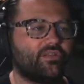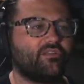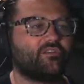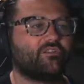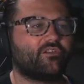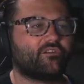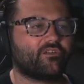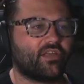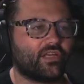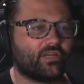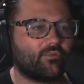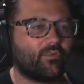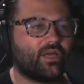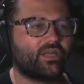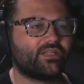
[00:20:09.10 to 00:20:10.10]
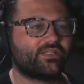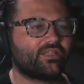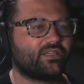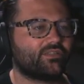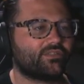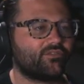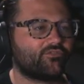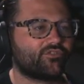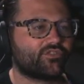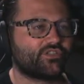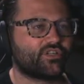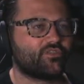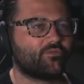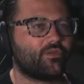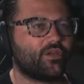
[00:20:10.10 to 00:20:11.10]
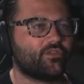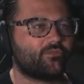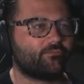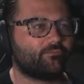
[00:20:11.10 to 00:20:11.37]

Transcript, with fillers: starts getting weighed. It's like a social situation.